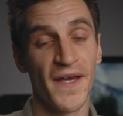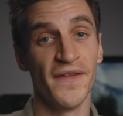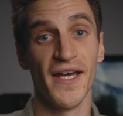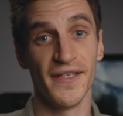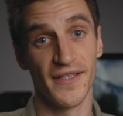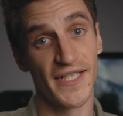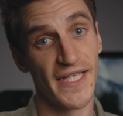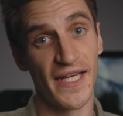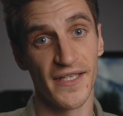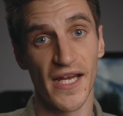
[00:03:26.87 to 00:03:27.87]
And then
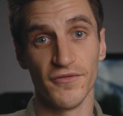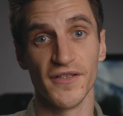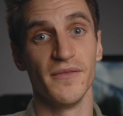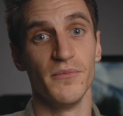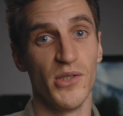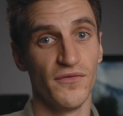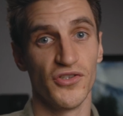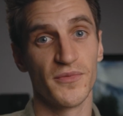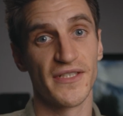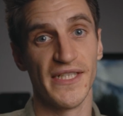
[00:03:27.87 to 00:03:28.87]
again, everything moves
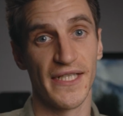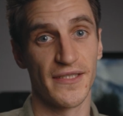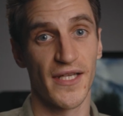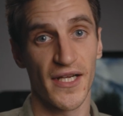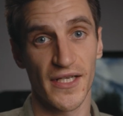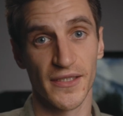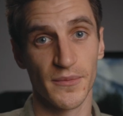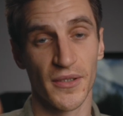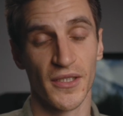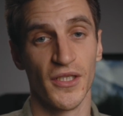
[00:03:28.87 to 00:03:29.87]
up to the end of that clip.